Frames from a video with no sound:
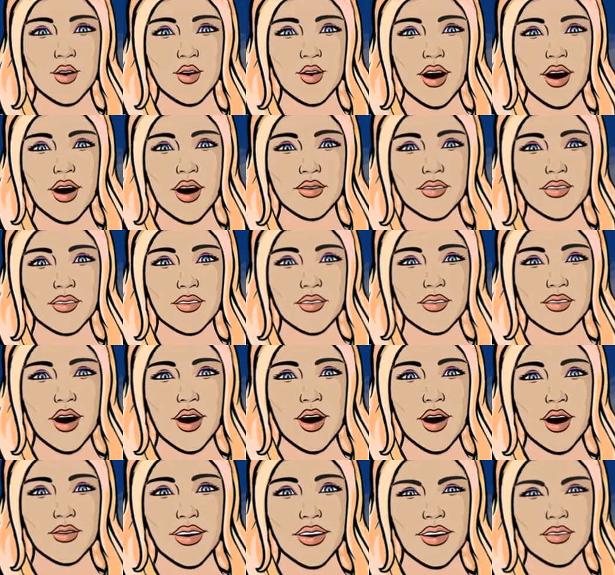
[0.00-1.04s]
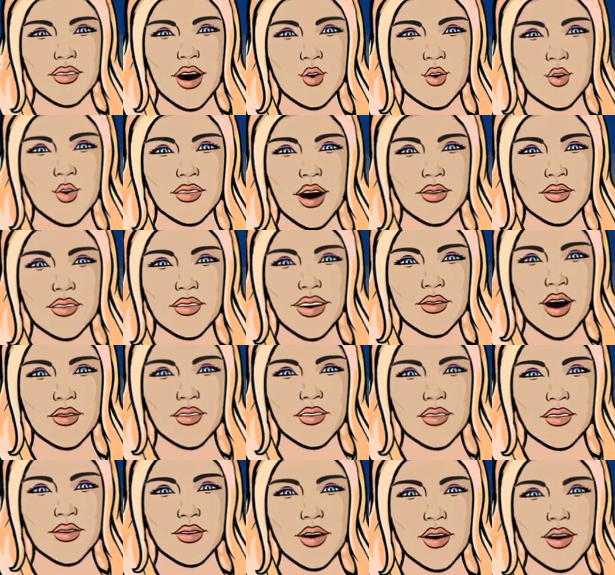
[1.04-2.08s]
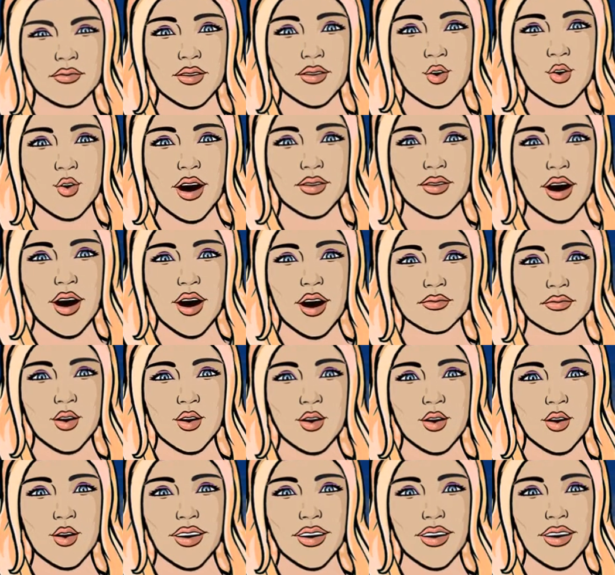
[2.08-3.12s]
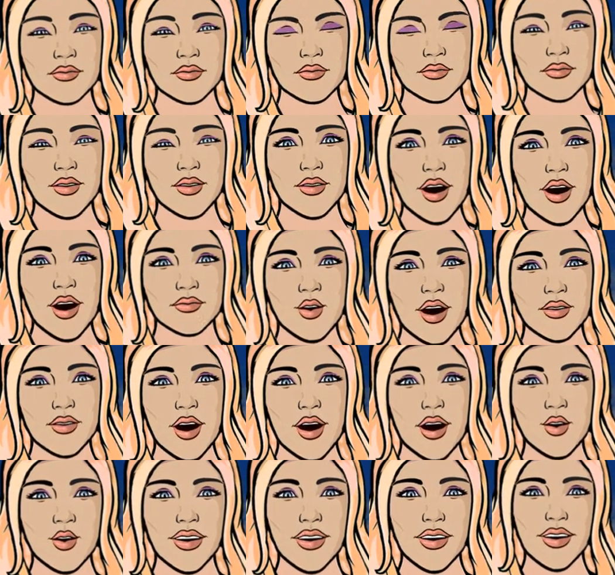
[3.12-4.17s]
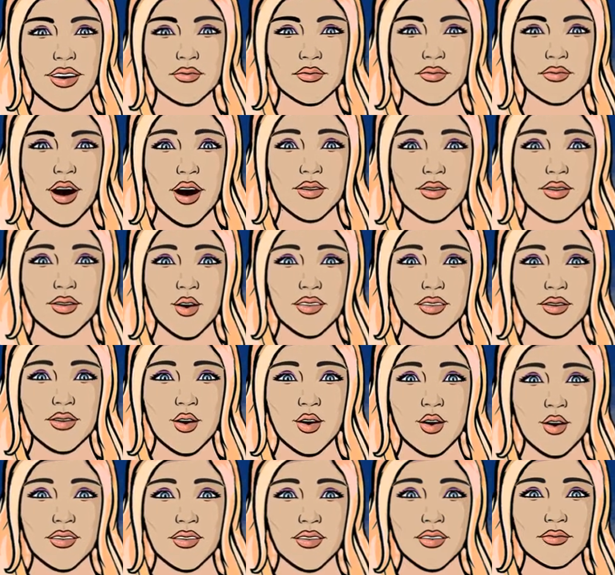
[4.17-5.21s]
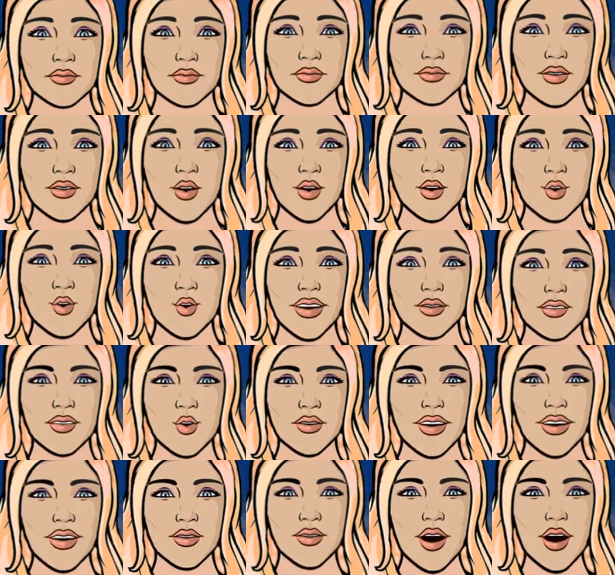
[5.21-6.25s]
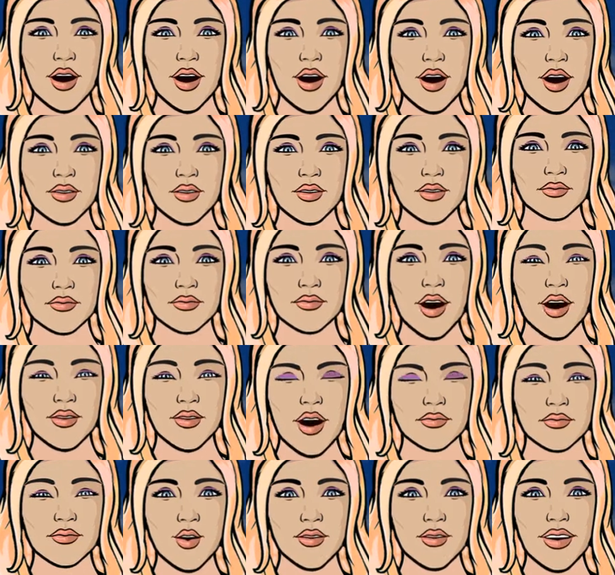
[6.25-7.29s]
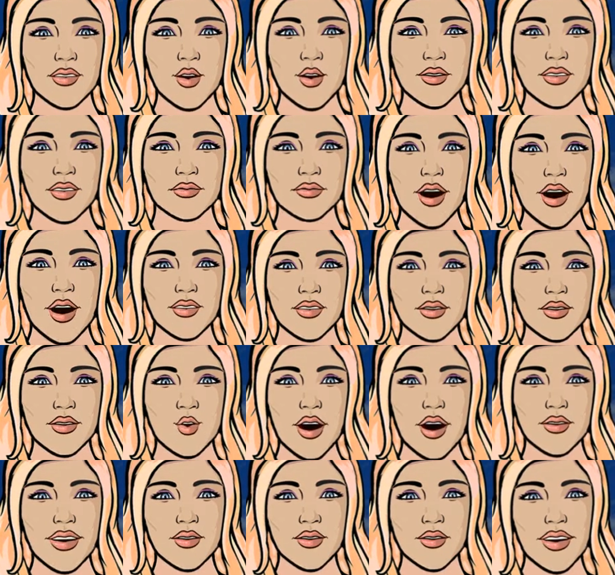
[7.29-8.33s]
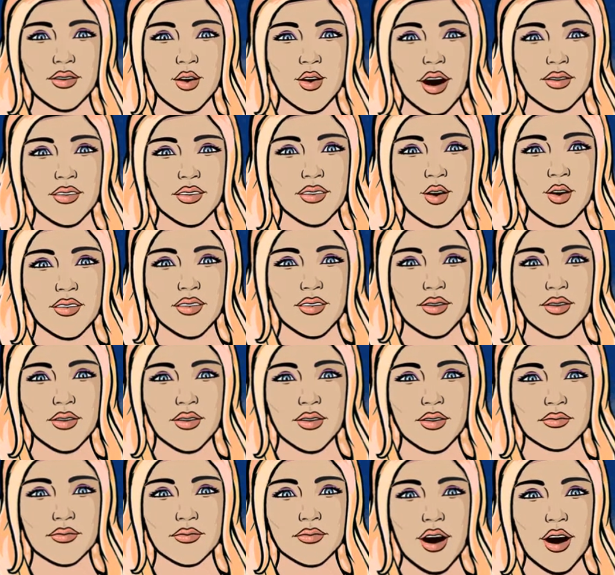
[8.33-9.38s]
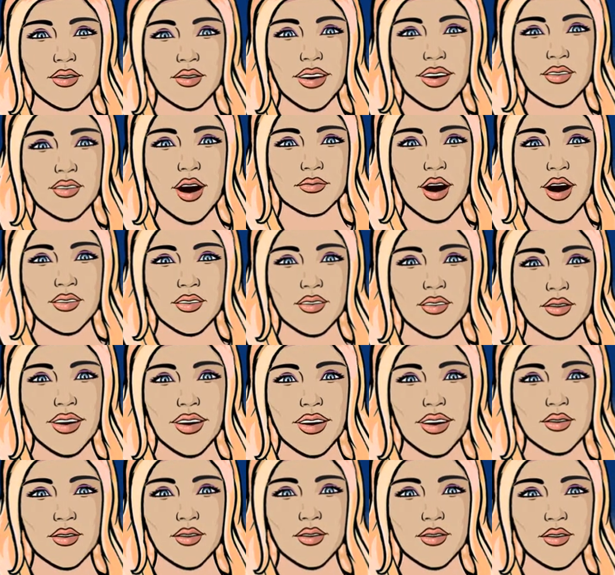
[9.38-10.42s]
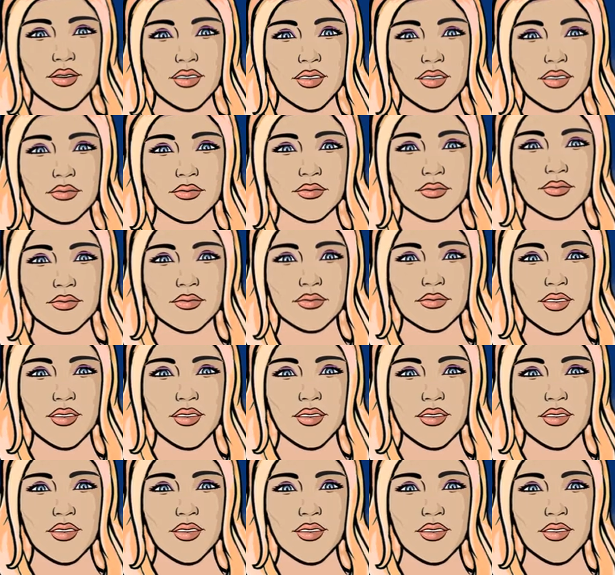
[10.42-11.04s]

to the Royal Society that would have given his name to a library, laboratory, and lectures, no will could be found, and the money hence passed to an illiterate cousin, Elizabeth Stevens,